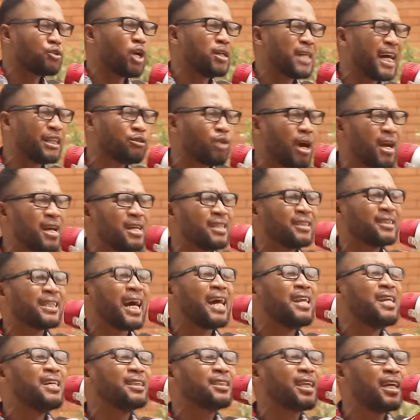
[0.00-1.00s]
so that your
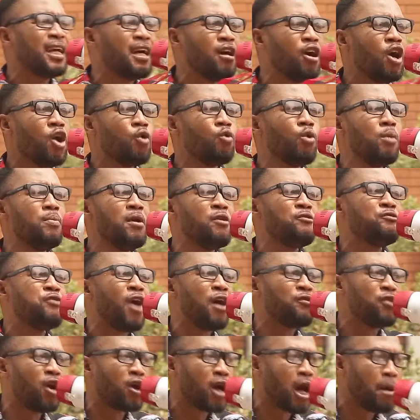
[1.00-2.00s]
eternity will be
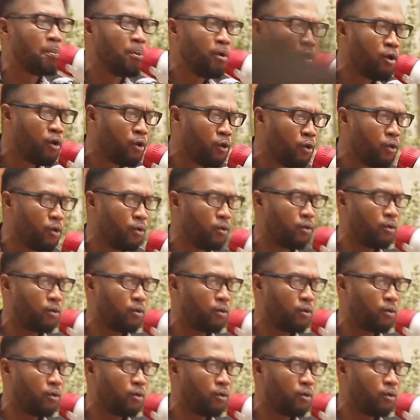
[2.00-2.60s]
favorable.